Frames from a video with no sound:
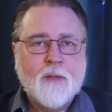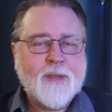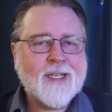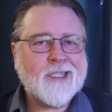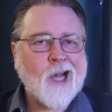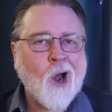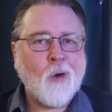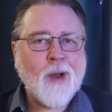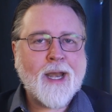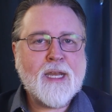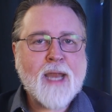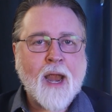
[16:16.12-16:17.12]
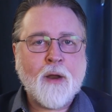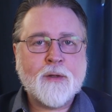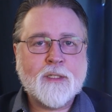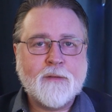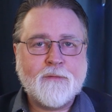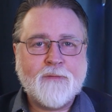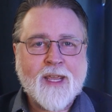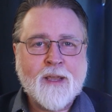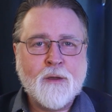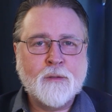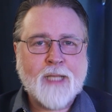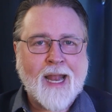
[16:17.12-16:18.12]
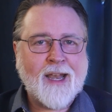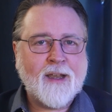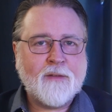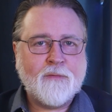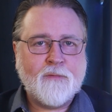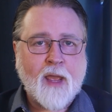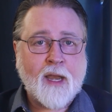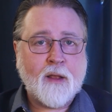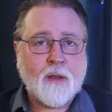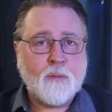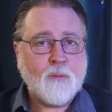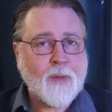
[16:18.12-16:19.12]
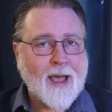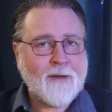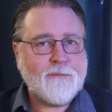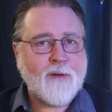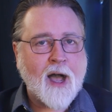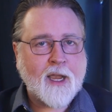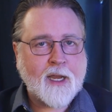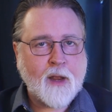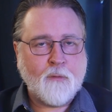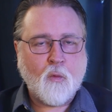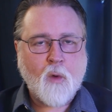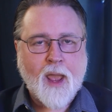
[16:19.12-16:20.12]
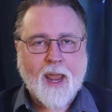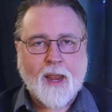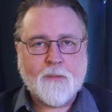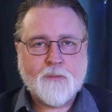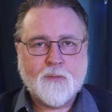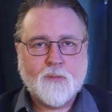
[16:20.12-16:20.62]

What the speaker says: This already narrows the field in an evocative way.